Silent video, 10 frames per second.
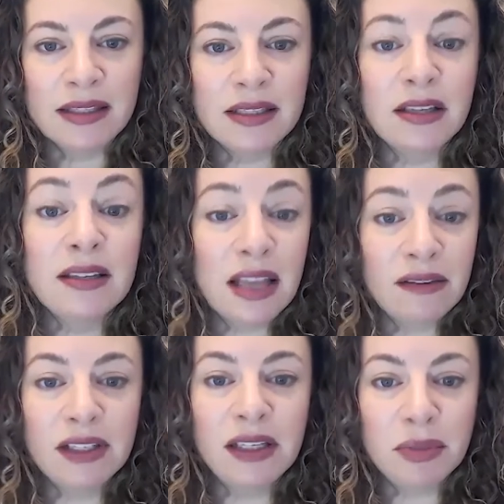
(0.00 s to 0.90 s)
to
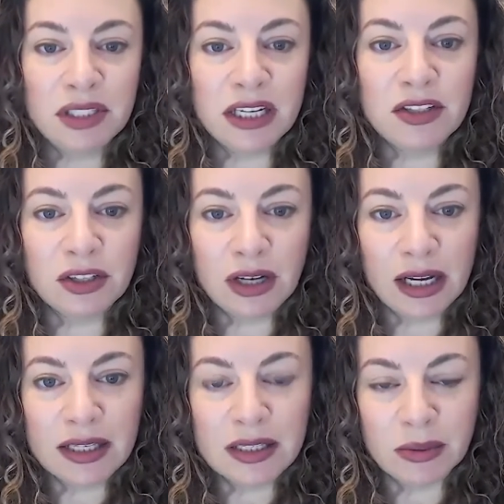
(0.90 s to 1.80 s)
70 potential
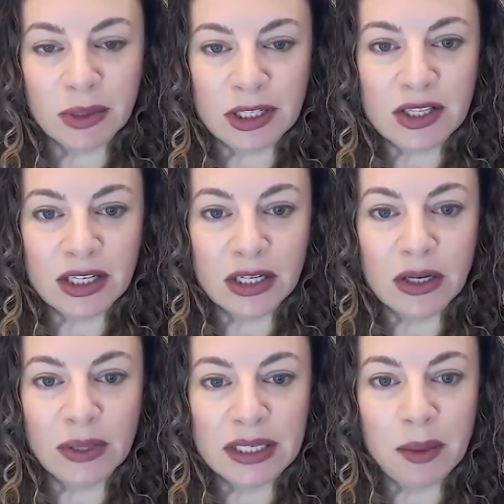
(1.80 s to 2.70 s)
customers that are
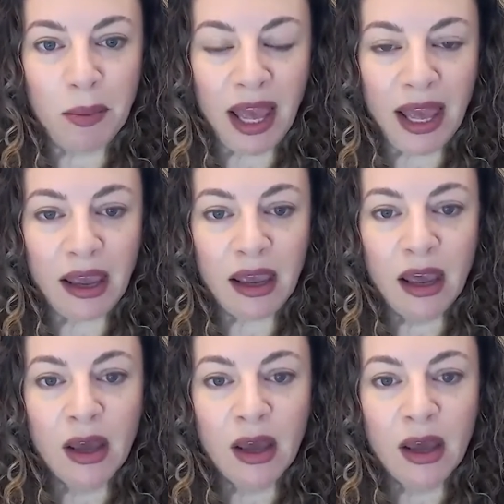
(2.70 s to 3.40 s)
going to pay,